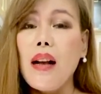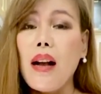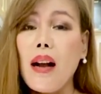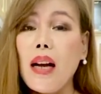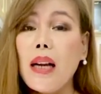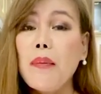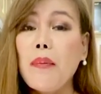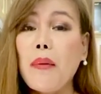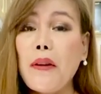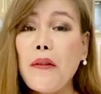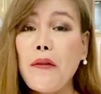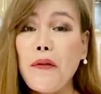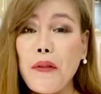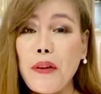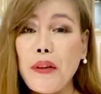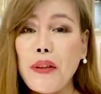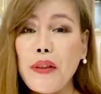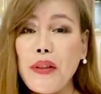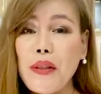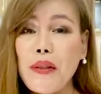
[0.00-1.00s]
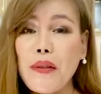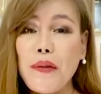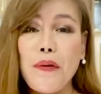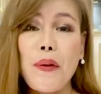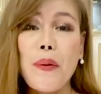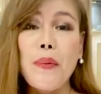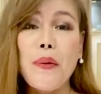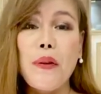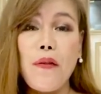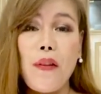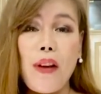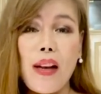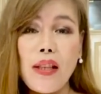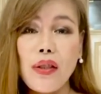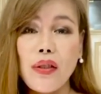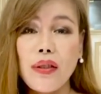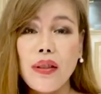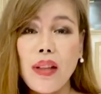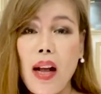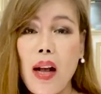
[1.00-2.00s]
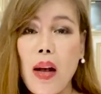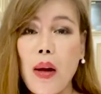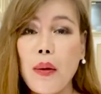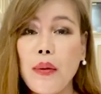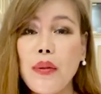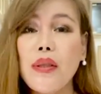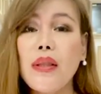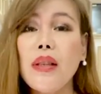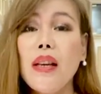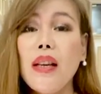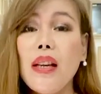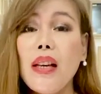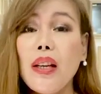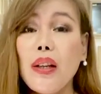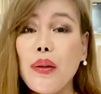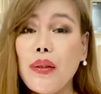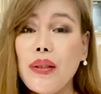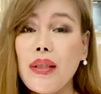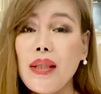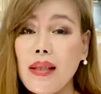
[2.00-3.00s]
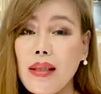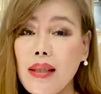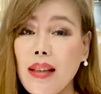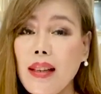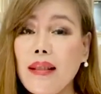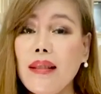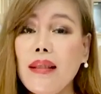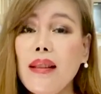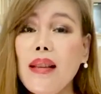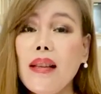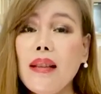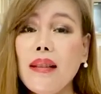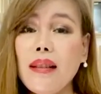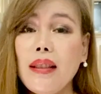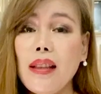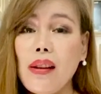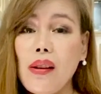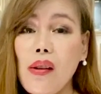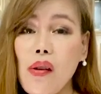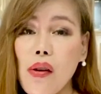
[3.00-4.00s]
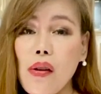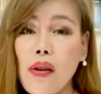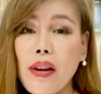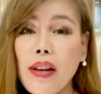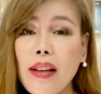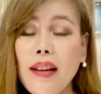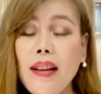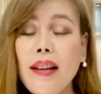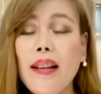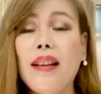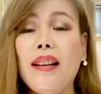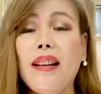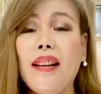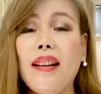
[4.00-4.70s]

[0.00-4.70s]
are my first from the fashion house Christian Dior,